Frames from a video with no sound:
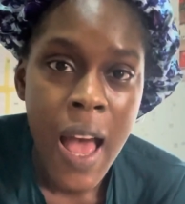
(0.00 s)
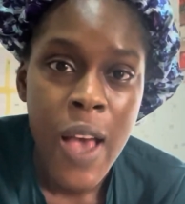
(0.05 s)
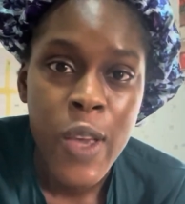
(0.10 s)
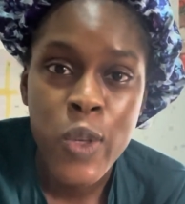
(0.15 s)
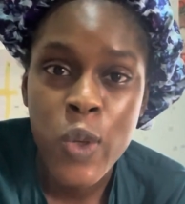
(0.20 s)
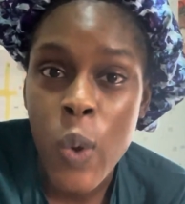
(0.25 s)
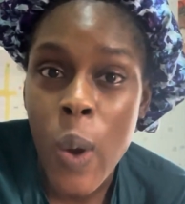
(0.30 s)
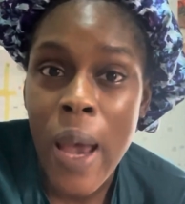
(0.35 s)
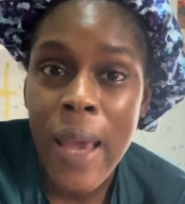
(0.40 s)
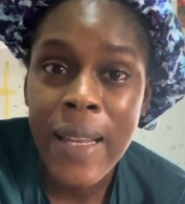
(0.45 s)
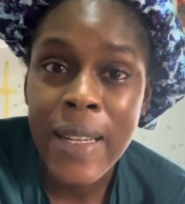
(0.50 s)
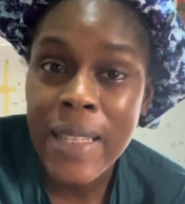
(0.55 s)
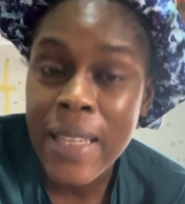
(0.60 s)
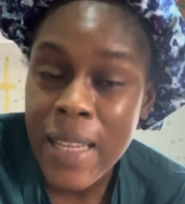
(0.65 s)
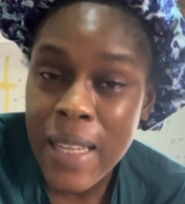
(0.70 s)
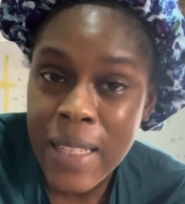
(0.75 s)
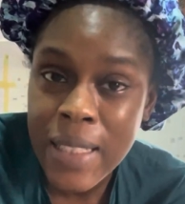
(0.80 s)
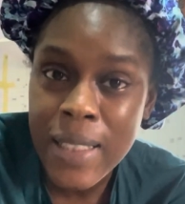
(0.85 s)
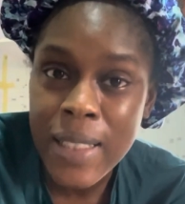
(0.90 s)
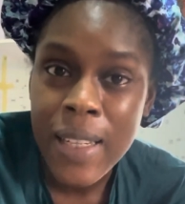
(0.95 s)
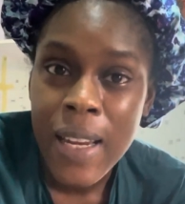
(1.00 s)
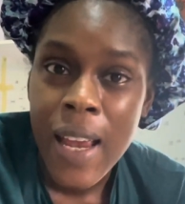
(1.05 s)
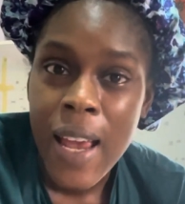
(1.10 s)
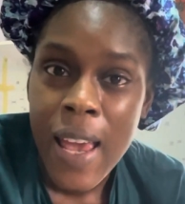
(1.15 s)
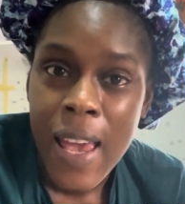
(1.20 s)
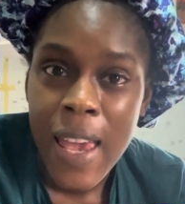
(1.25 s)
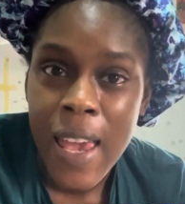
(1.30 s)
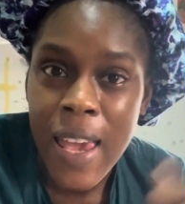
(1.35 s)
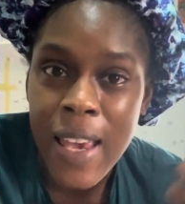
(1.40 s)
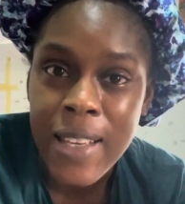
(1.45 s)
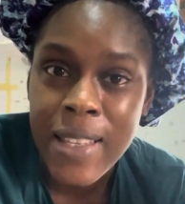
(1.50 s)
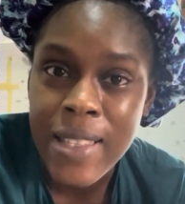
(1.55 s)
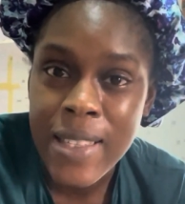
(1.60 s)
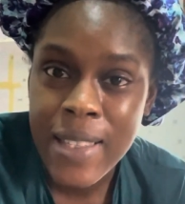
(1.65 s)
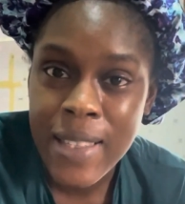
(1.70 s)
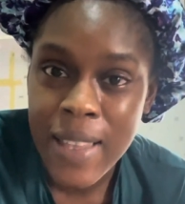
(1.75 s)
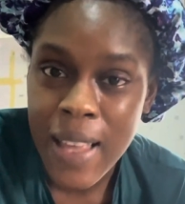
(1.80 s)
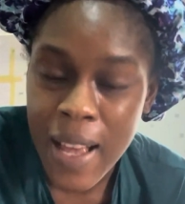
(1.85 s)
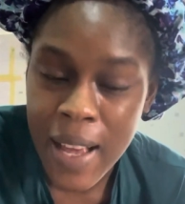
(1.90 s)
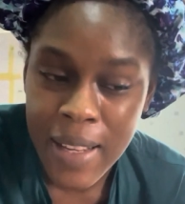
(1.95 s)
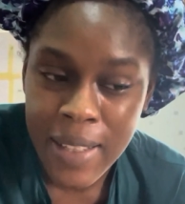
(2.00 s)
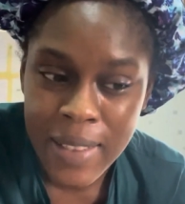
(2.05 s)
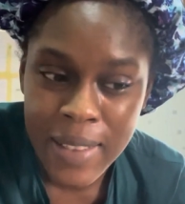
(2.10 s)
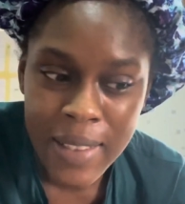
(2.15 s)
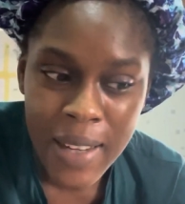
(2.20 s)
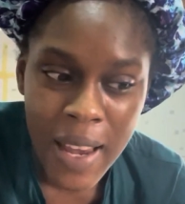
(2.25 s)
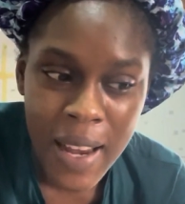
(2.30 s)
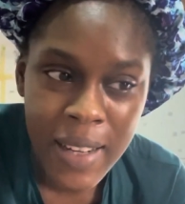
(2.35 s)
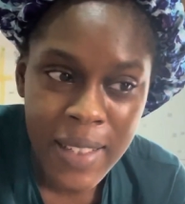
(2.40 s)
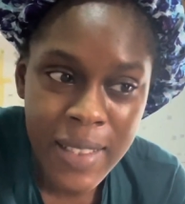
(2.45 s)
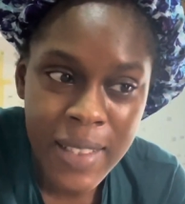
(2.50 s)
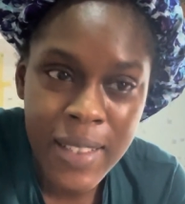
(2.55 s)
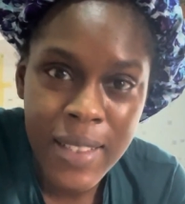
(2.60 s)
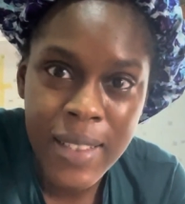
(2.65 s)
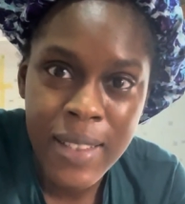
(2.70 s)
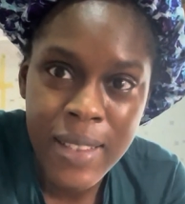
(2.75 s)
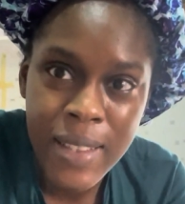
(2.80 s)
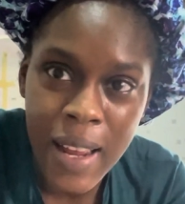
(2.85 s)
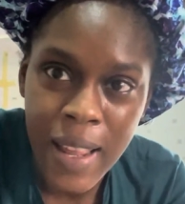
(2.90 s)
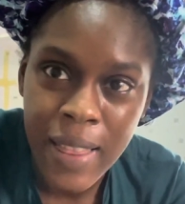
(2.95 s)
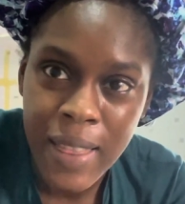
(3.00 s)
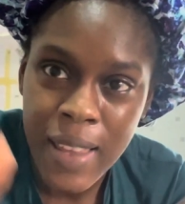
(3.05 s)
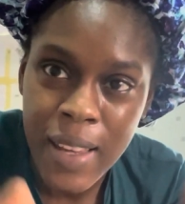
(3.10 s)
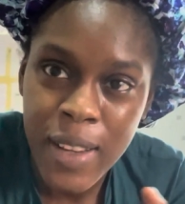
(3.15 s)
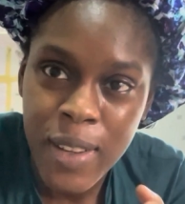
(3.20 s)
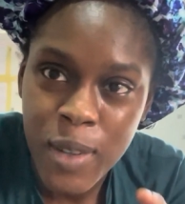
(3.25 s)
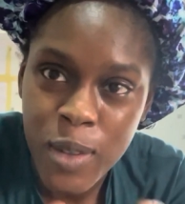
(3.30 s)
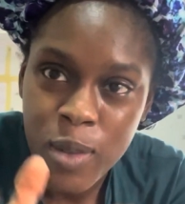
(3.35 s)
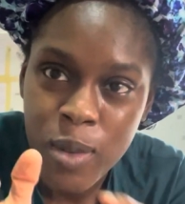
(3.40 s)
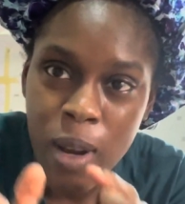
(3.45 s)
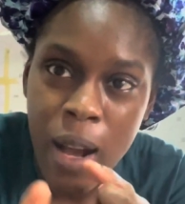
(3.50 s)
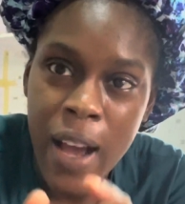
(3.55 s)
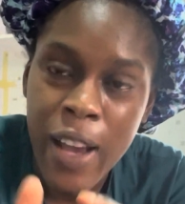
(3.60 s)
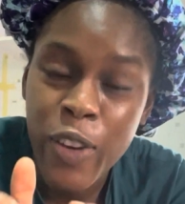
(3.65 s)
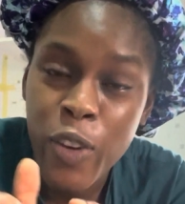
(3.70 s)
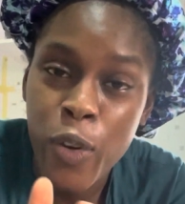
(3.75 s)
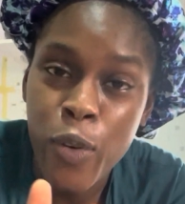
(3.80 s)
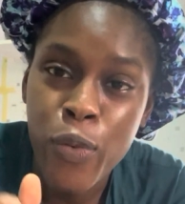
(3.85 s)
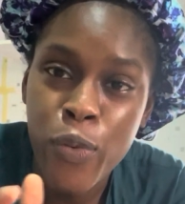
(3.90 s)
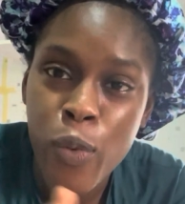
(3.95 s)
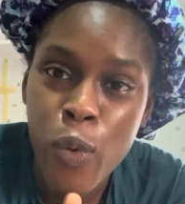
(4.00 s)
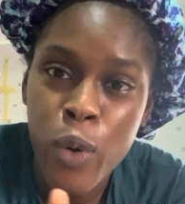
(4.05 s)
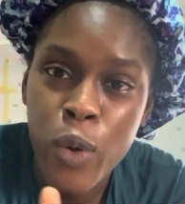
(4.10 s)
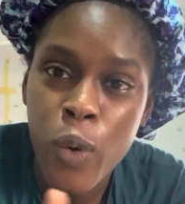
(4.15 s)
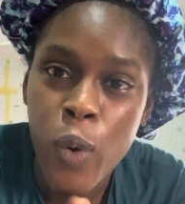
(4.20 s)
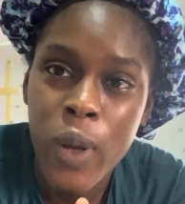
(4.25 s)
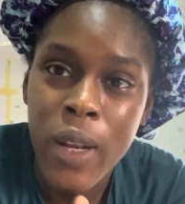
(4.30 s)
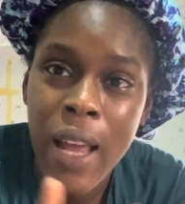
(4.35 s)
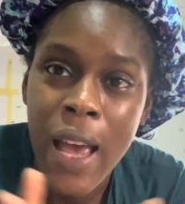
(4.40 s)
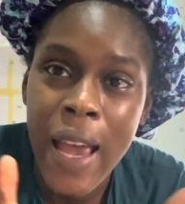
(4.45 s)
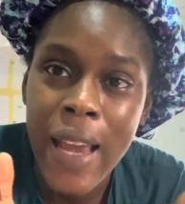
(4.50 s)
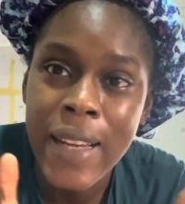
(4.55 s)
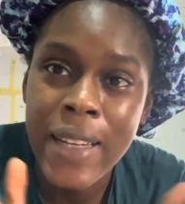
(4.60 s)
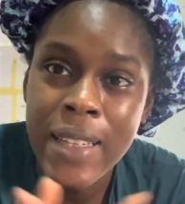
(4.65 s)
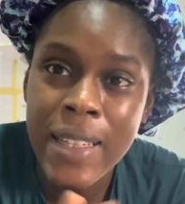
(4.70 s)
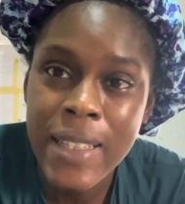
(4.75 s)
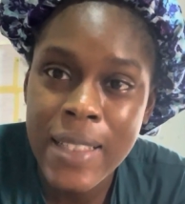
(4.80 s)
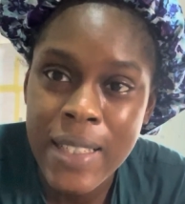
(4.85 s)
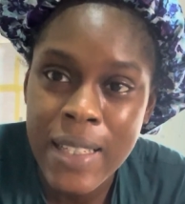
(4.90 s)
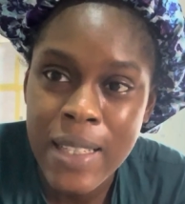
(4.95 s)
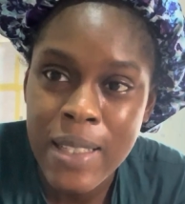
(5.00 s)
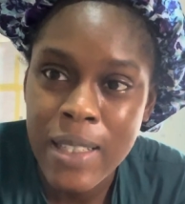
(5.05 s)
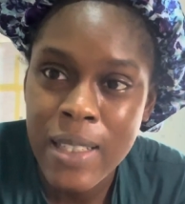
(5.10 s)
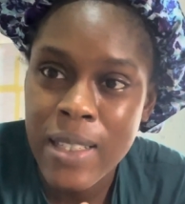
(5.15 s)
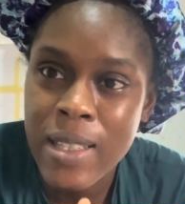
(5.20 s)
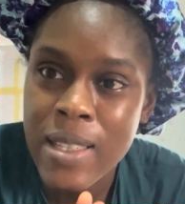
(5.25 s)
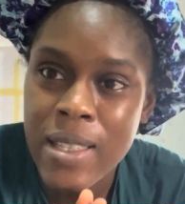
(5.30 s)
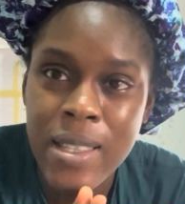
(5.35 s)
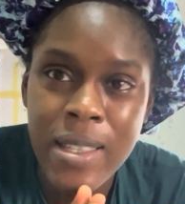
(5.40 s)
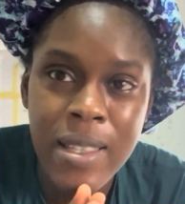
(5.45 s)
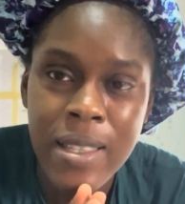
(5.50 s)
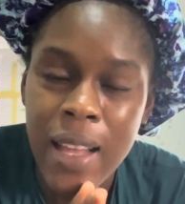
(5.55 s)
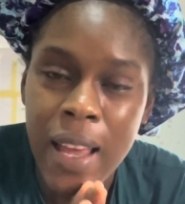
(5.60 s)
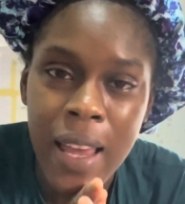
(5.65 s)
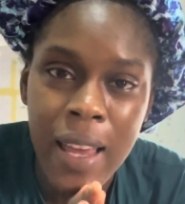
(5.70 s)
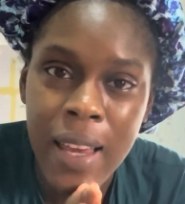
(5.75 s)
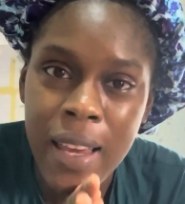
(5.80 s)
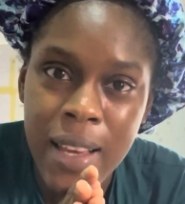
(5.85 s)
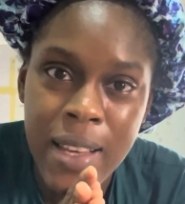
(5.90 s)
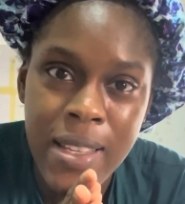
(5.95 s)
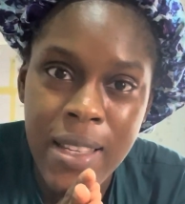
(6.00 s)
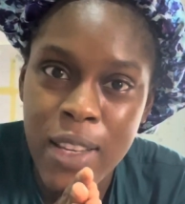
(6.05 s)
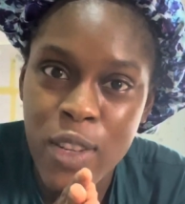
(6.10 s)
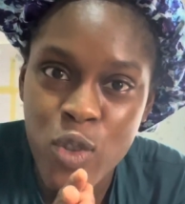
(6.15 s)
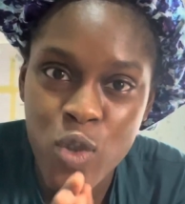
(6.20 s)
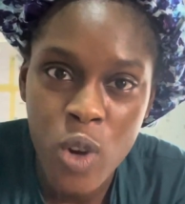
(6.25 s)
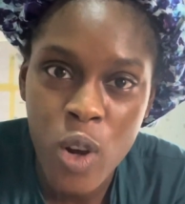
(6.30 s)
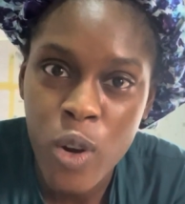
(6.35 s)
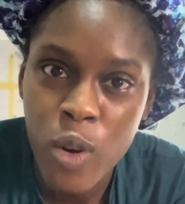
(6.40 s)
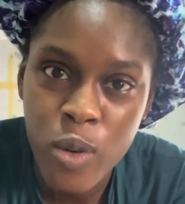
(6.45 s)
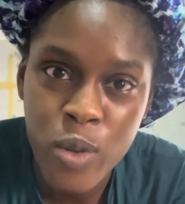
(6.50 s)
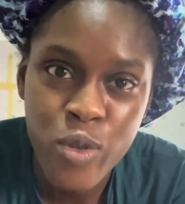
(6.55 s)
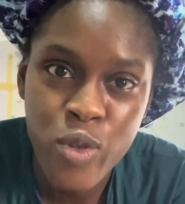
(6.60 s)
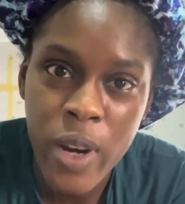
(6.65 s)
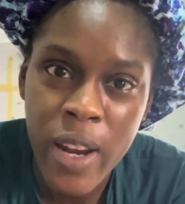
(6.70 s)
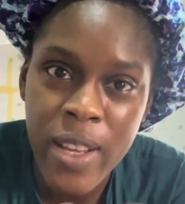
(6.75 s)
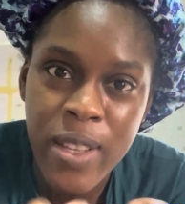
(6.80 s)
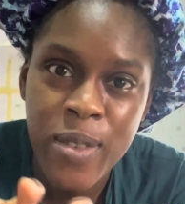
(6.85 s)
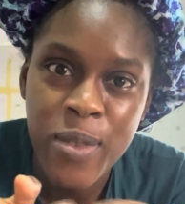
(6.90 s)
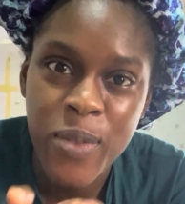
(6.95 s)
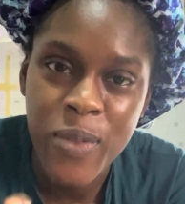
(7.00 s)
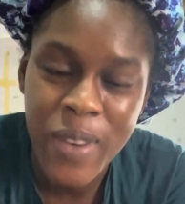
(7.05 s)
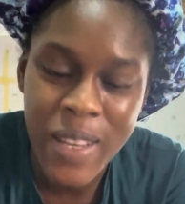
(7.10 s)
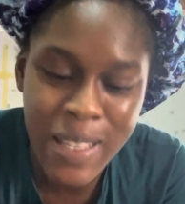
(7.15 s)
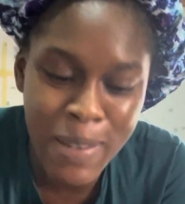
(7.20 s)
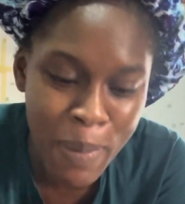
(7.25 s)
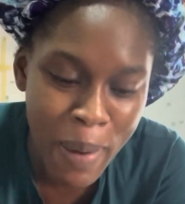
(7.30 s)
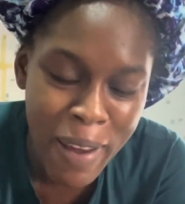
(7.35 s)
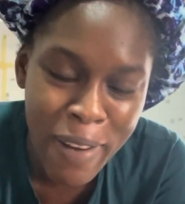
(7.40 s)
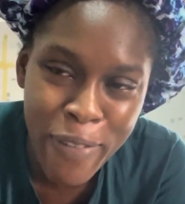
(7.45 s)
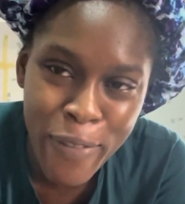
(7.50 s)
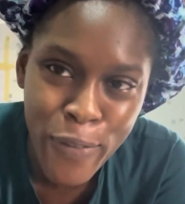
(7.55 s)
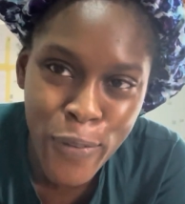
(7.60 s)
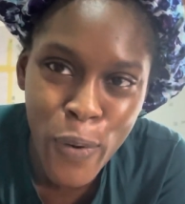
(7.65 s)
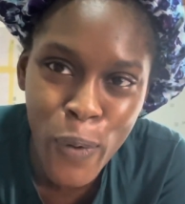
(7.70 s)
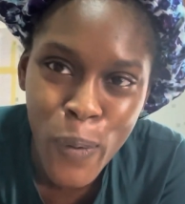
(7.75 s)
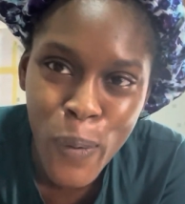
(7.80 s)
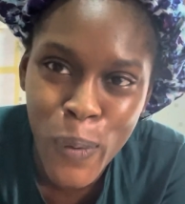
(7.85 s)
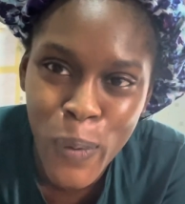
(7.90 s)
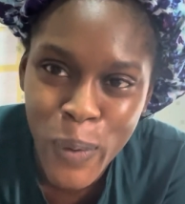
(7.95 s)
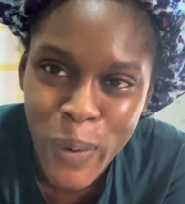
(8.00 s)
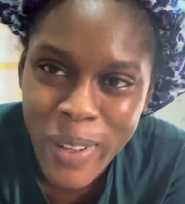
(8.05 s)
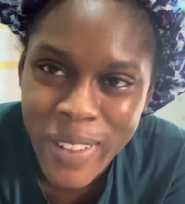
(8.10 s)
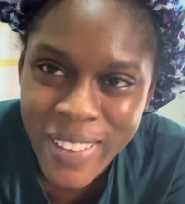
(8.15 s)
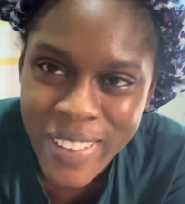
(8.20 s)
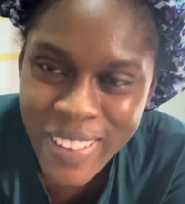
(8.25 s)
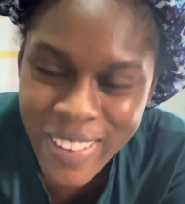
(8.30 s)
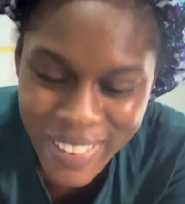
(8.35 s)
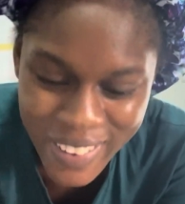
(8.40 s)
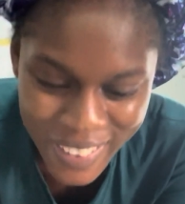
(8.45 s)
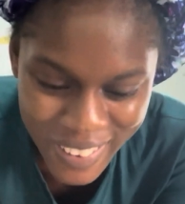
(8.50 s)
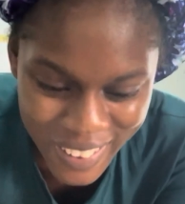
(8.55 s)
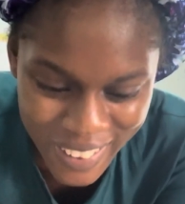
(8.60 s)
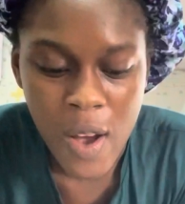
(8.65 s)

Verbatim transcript: So I need a stand. I need that thing you hang your phone on. I need it, because like it's a struggle trying to fix my phone.